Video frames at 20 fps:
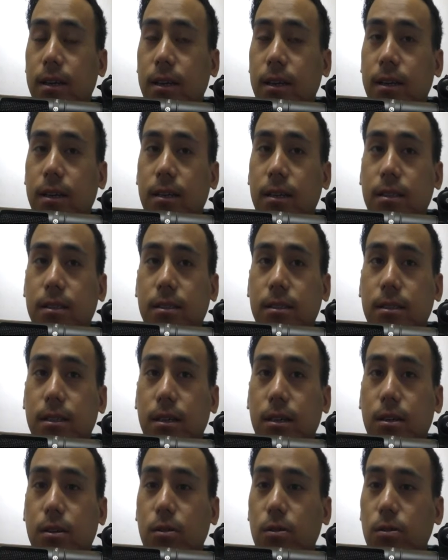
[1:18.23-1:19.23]
it is
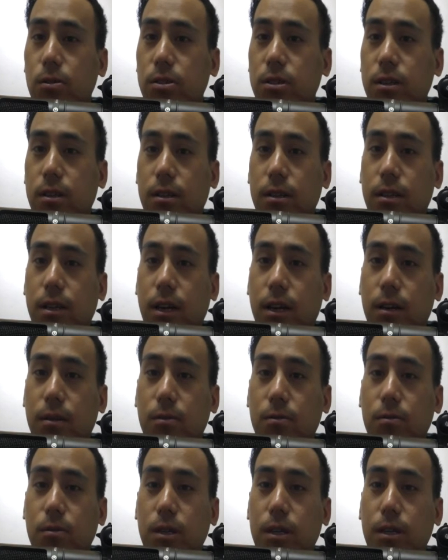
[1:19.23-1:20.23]
crucial that
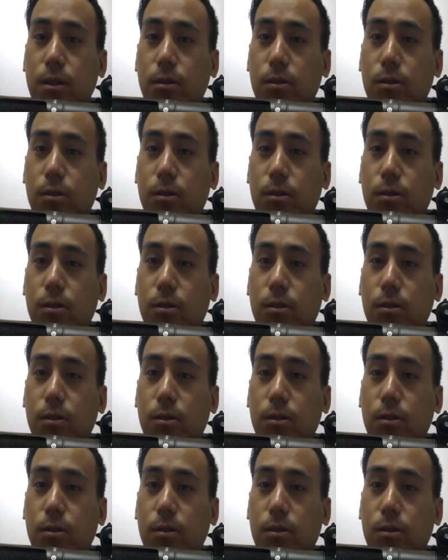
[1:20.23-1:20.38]
we